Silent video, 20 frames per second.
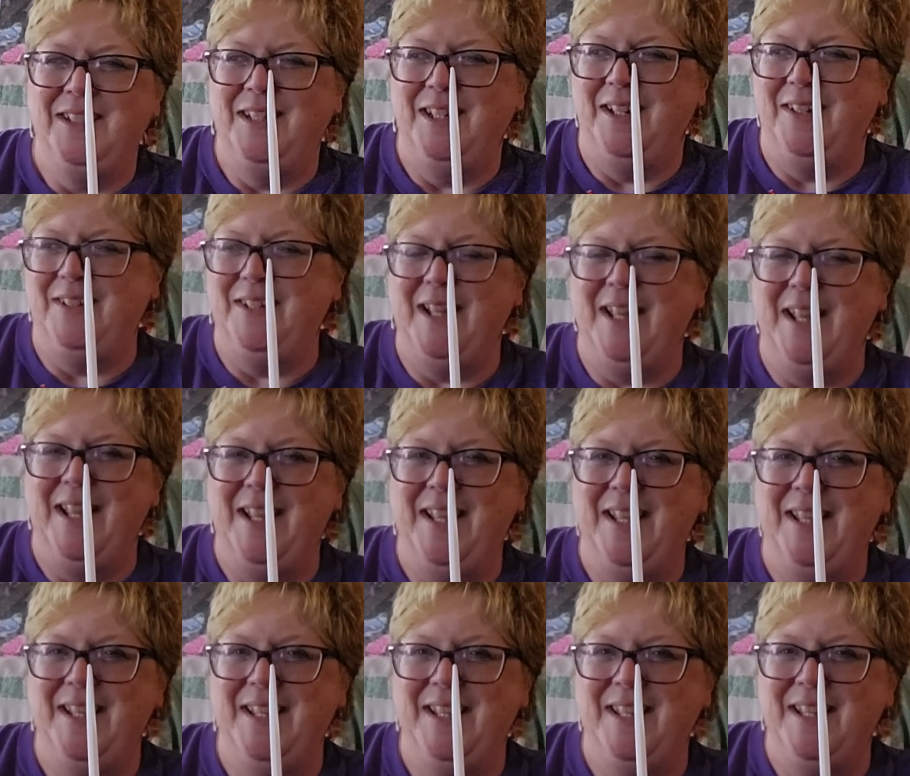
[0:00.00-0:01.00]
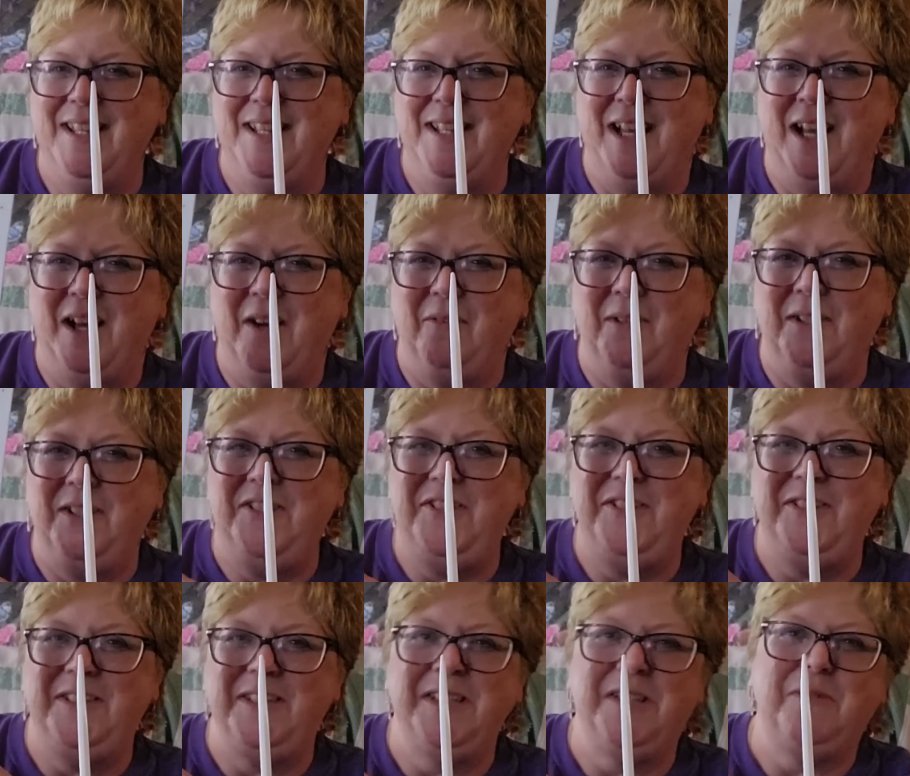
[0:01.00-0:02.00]
Okay? I'll read
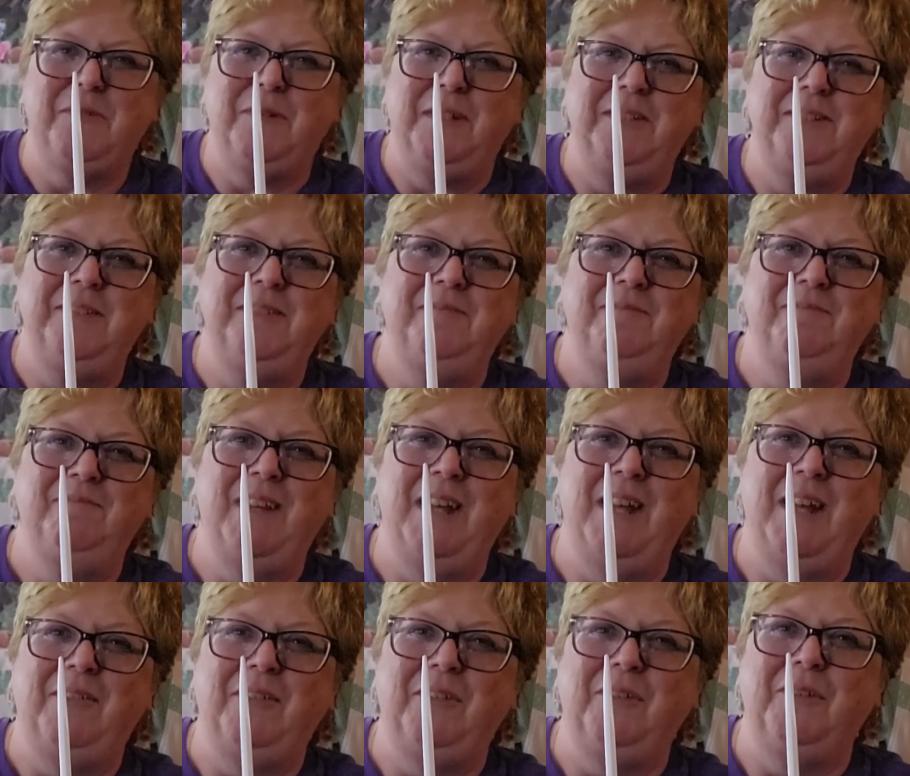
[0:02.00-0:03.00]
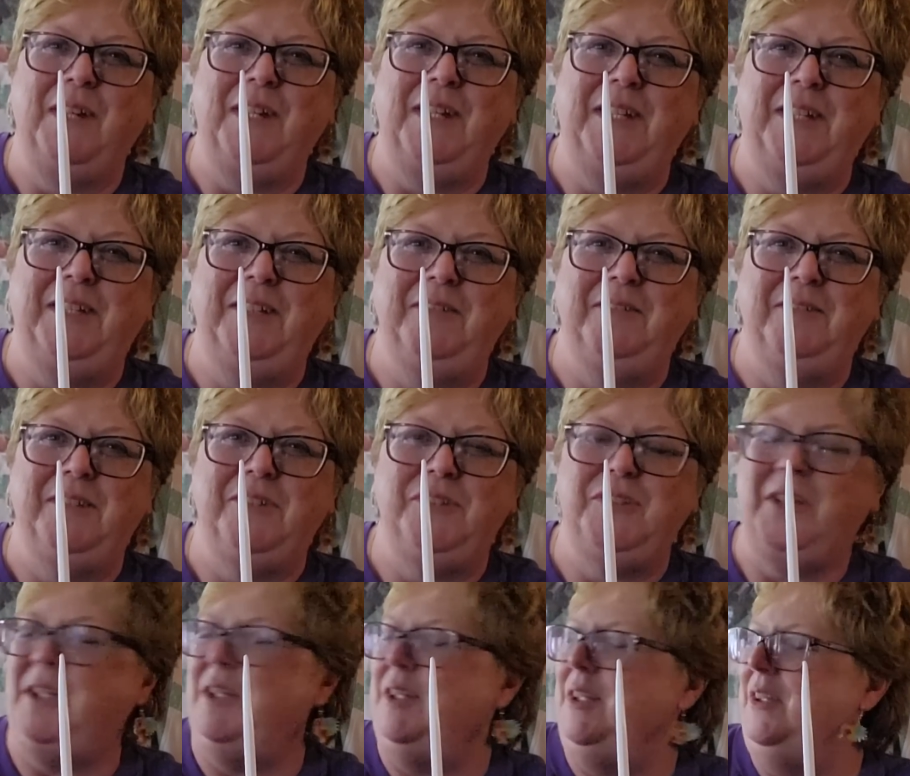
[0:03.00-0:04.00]
you this one after I eat The
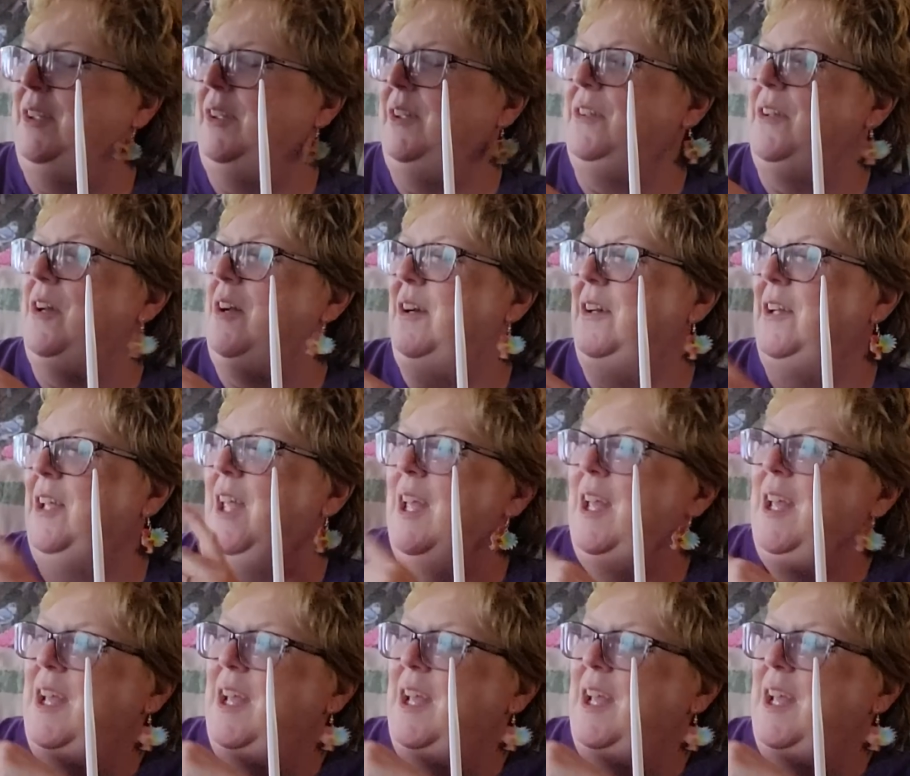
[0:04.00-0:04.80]
Chicken and the Dog.